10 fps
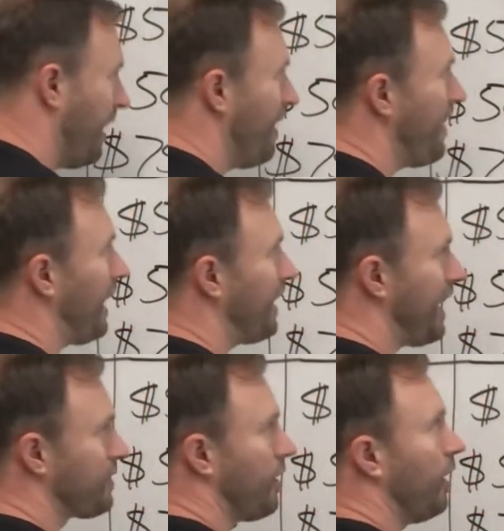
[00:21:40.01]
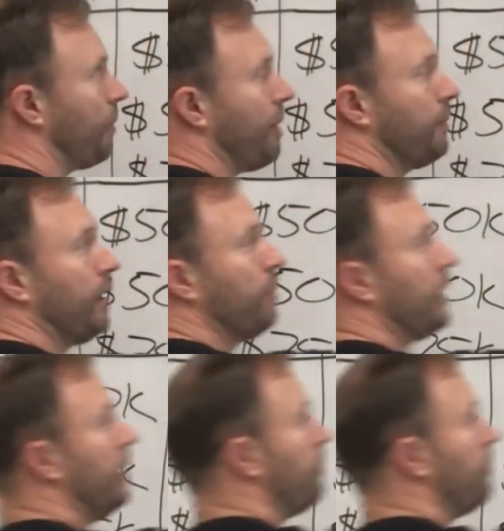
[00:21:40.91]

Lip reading: That last column, I'm going to